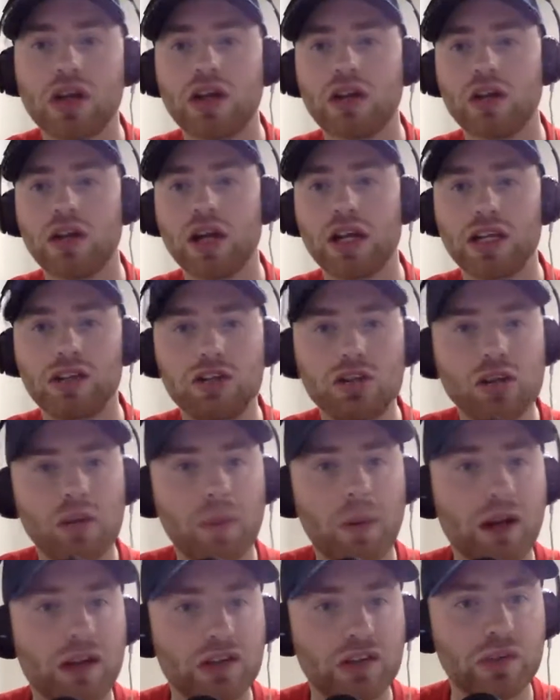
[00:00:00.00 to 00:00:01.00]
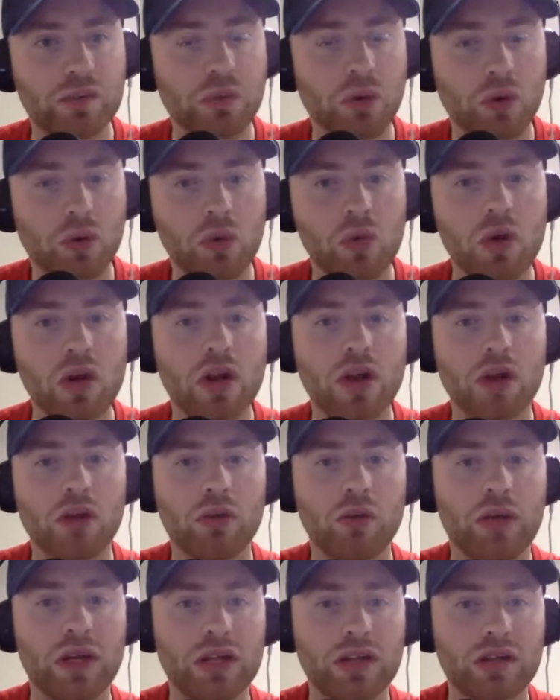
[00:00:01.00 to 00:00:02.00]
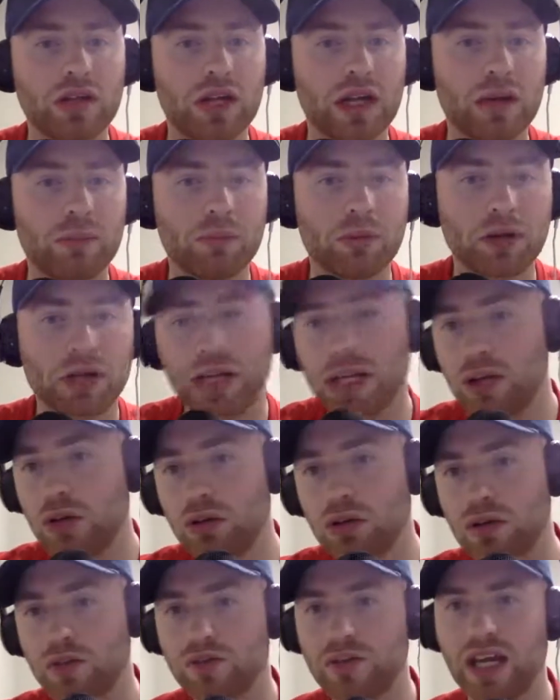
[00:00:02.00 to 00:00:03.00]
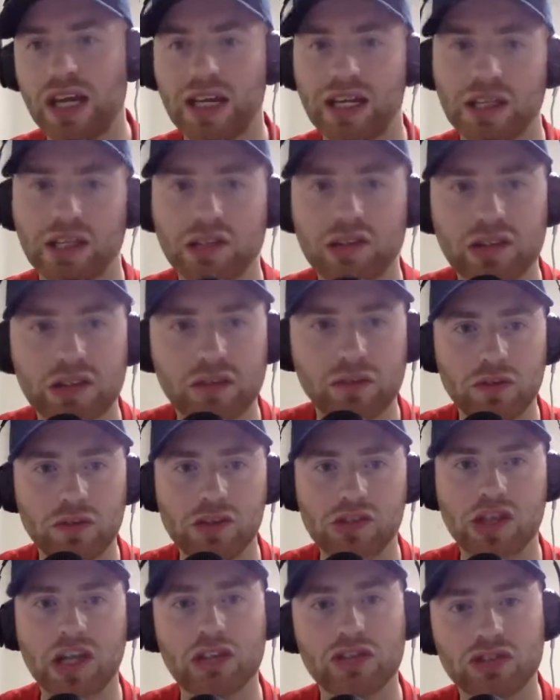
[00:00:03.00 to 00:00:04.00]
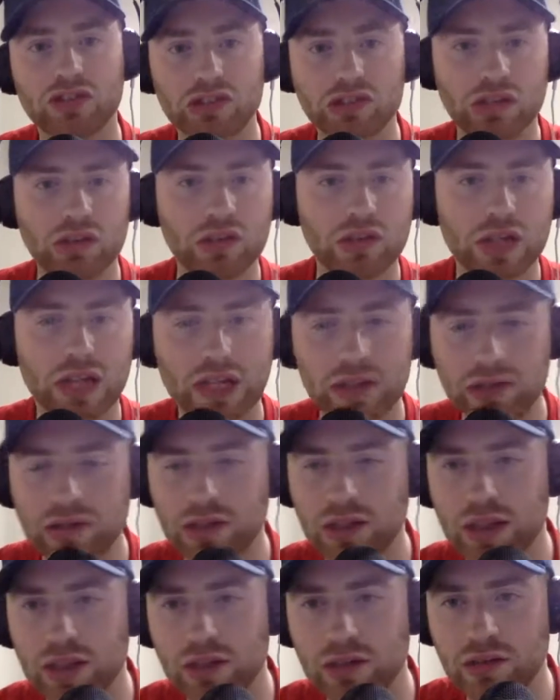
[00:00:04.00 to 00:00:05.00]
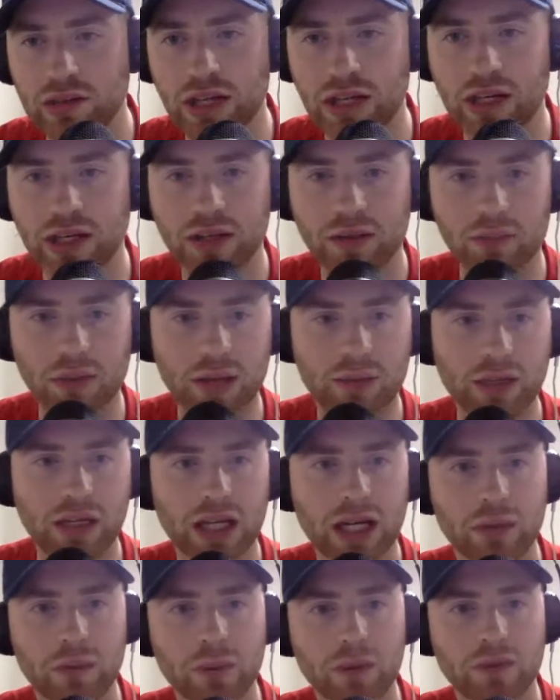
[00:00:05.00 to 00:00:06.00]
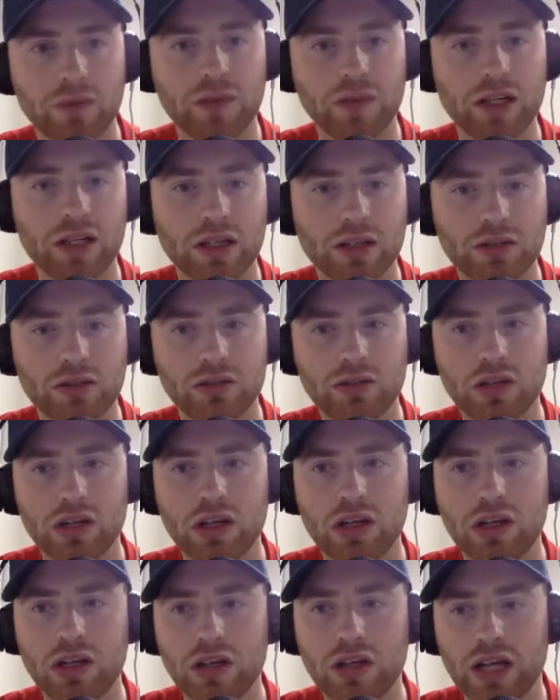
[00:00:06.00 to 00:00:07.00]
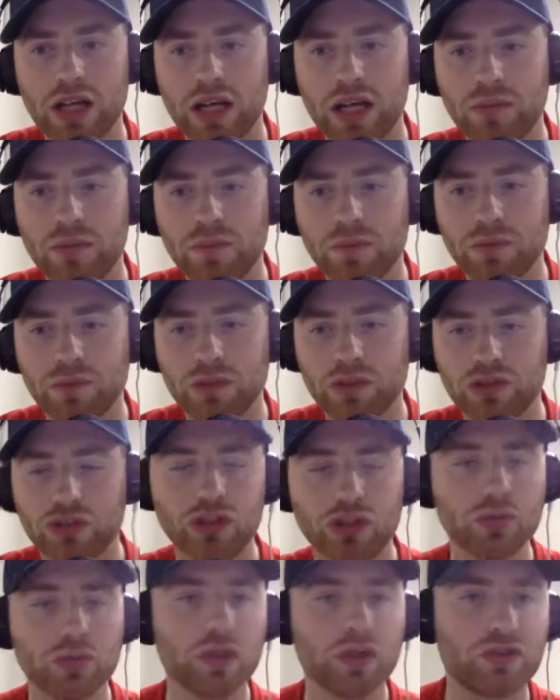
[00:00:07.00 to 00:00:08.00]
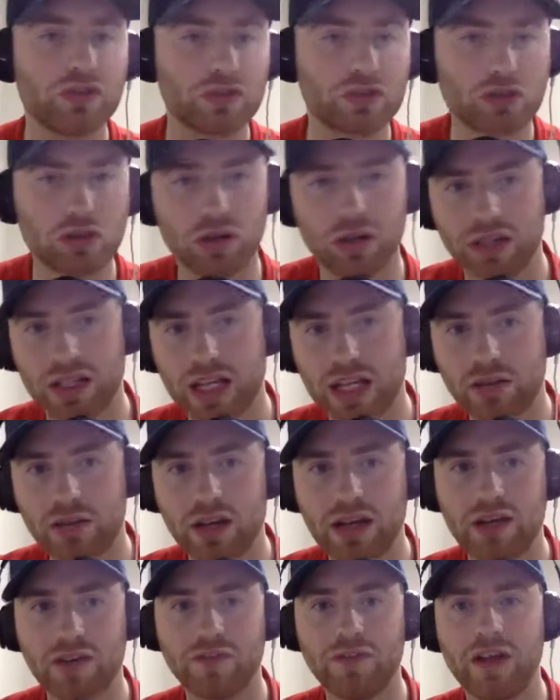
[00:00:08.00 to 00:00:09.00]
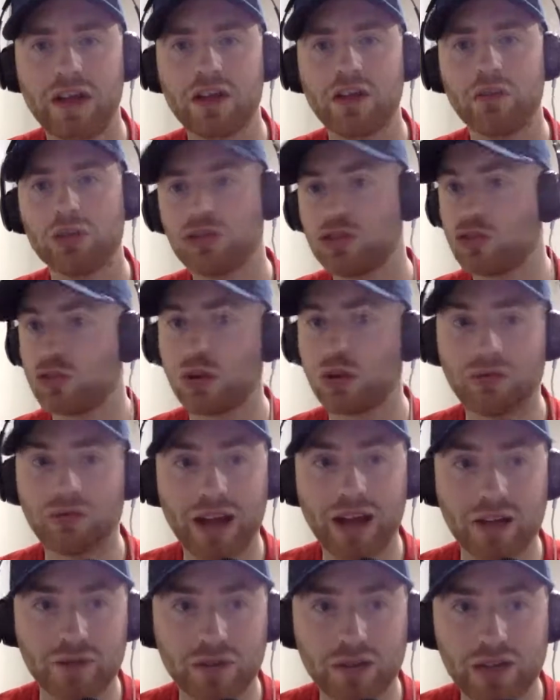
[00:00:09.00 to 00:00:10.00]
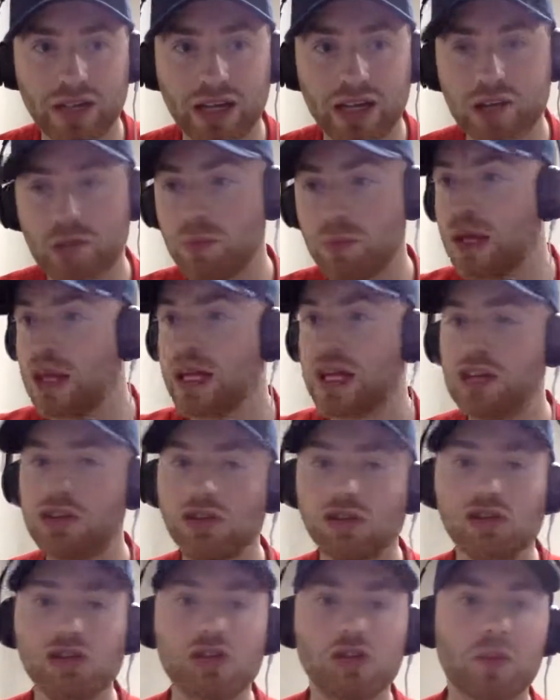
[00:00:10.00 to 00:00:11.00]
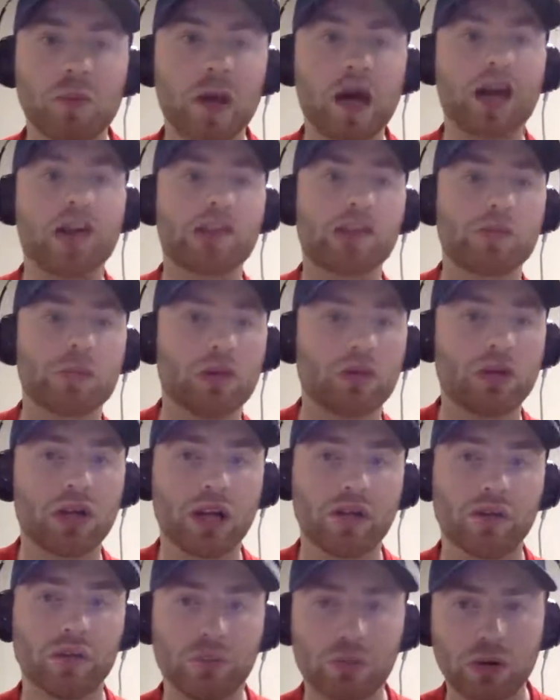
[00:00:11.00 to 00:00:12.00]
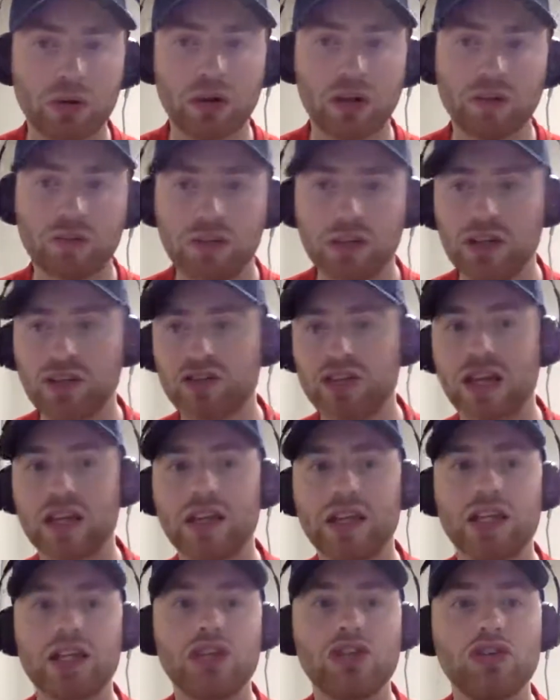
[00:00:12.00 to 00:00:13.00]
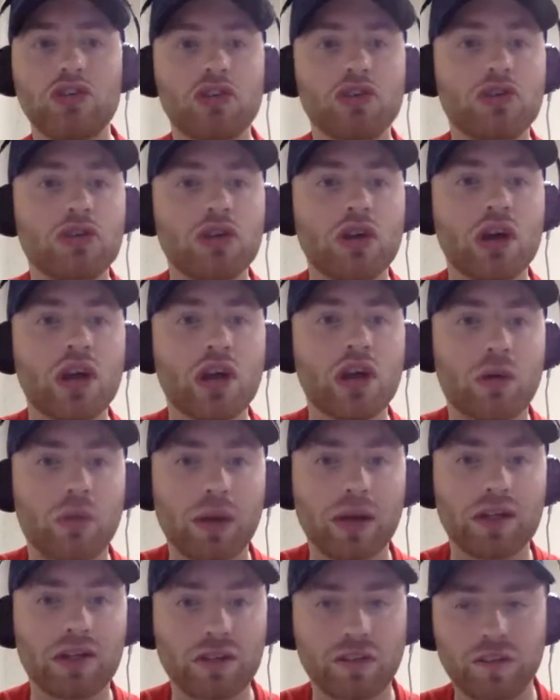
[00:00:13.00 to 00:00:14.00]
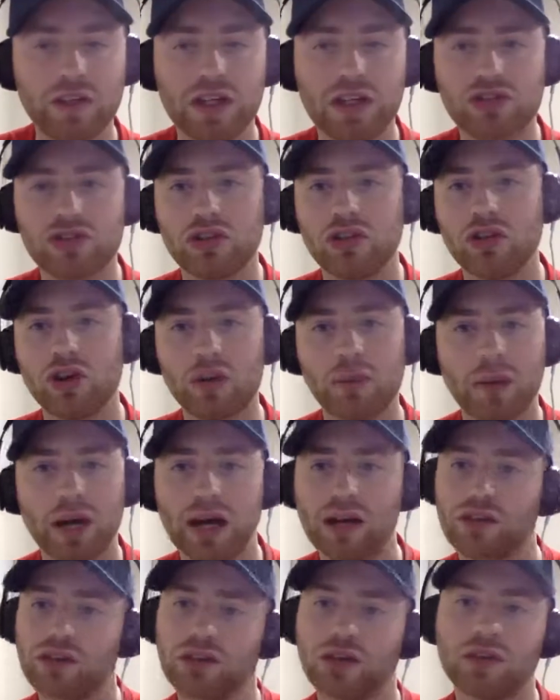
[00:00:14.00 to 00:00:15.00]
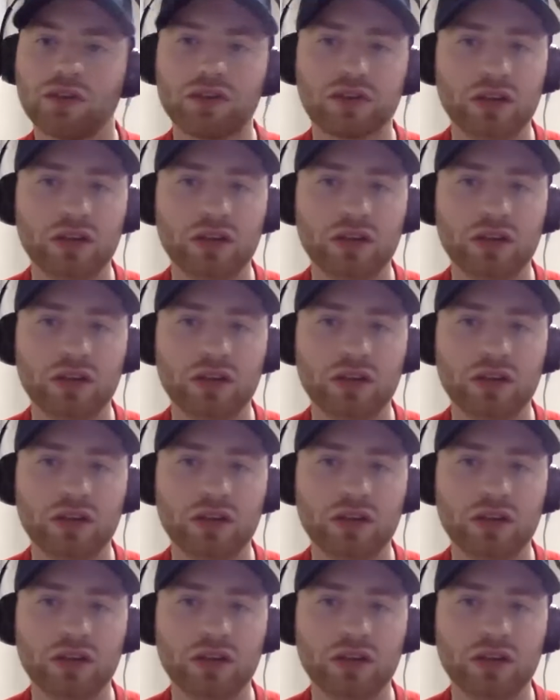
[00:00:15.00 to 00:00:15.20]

Like, he knew to pass the ball with Bruno. He could have taken a touches and done maybe a couple of skill moves and try to get around defender, which is what Rashford does, but he knew to pass the ball over and Bruno finished, and then he knew when to finish and not pass it off.